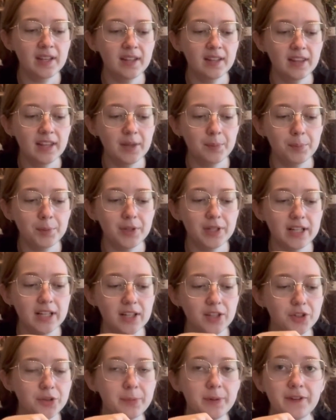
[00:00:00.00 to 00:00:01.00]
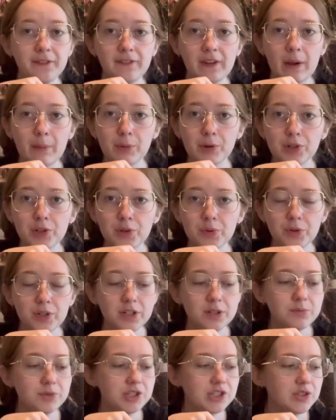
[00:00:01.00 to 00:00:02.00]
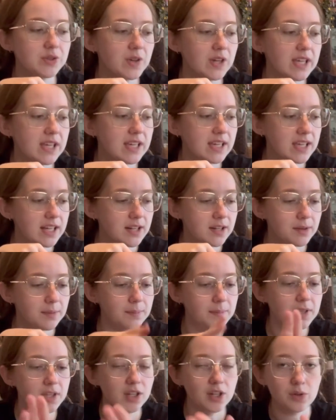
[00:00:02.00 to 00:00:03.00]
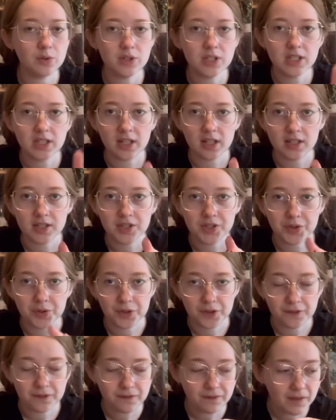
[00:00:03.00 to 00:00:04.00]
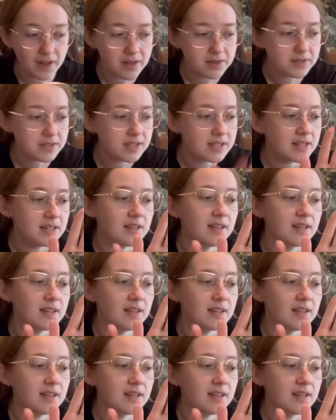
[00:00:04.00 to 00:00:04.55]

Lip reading: like putting a little bit of fabric glue on them just so I can get them, you know, stuck to the felt.